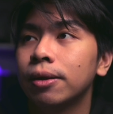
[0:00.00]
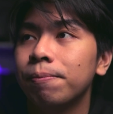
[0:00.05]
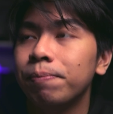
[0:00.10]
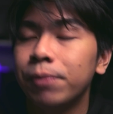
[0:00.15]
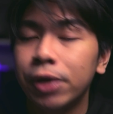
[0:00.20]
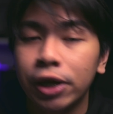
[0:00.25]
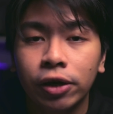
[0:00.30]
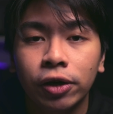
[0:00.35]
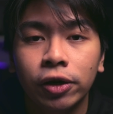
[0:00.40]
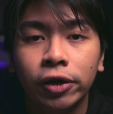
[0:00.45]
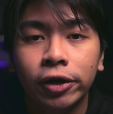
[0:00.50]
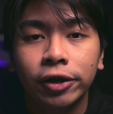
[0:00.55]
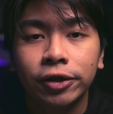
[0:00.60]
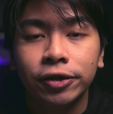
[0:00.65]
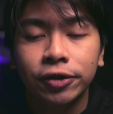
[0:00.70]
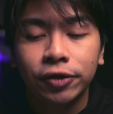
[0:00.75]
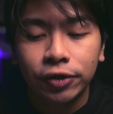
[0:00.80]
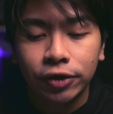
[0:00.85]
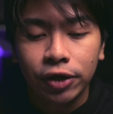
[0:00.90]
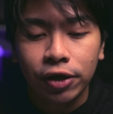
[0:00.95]

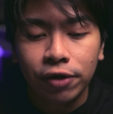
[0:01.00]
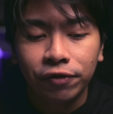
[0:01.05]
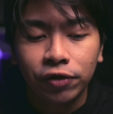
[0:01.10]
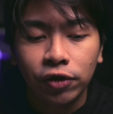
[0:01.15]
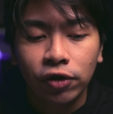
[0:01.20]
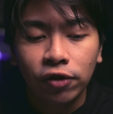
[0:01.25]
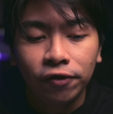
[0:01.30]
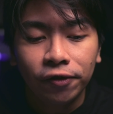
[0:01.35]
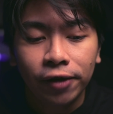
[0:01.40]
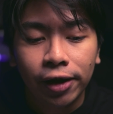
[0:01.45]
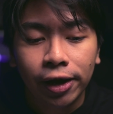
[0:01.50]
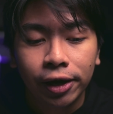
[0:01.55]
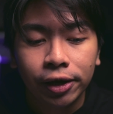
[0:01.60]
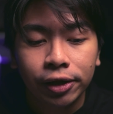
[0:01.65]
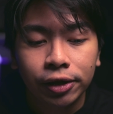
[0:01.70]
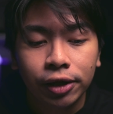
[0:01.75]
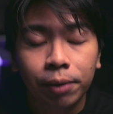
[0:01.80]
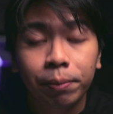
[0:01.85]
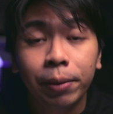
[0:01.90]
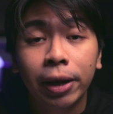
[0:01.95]
Because if you
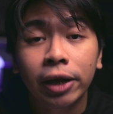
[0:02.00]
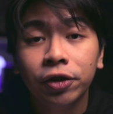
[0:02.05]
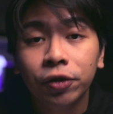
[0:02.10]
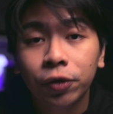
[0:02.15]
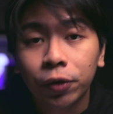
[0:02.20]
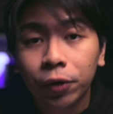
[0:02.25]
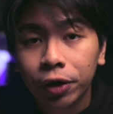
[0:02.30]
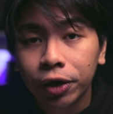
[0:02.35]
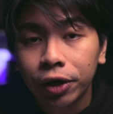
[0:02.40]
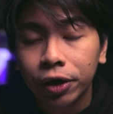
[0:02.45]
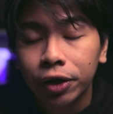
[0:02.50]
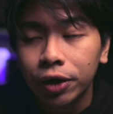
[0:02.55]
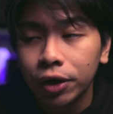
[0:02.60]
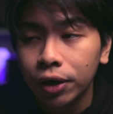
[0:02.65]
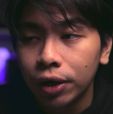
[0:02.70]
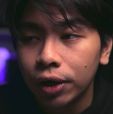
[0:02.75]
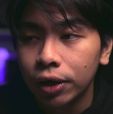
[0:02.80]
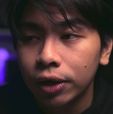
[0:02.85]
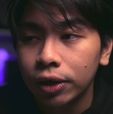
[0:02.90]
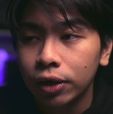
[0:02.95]
find a mentor
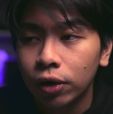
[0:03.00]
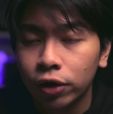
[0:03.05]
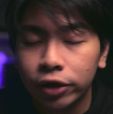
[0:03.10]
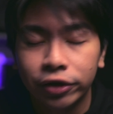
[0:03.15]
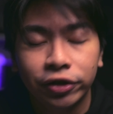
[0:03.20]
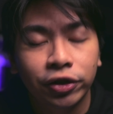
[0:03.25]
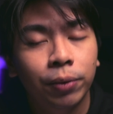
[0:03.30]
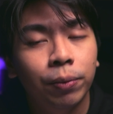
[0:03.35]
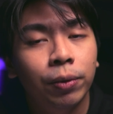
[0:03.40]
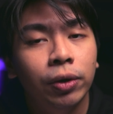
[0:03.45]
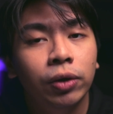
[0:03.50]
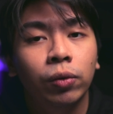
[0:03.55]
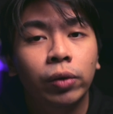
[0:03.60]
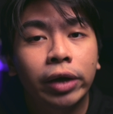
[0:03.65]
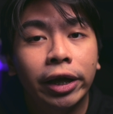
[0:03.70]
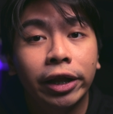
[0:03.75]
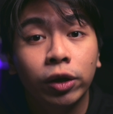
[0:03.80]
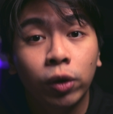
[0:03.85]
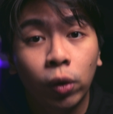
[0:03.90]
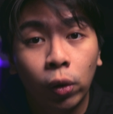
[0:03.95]
or someone who
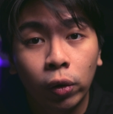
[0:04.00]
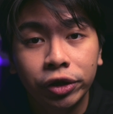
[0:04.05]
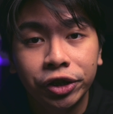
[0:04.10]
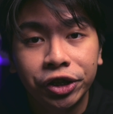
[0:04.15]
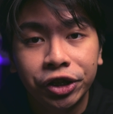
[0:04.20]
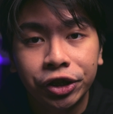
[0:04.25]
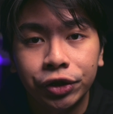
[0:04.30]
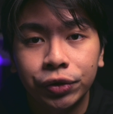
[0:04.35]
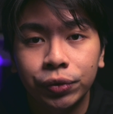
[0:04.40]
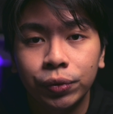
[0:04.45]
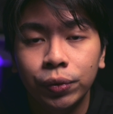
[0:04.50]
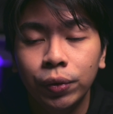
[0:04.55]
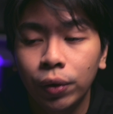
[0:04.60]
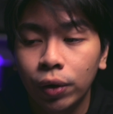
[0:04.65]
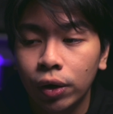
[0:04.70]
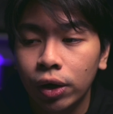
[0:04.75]
can coach you,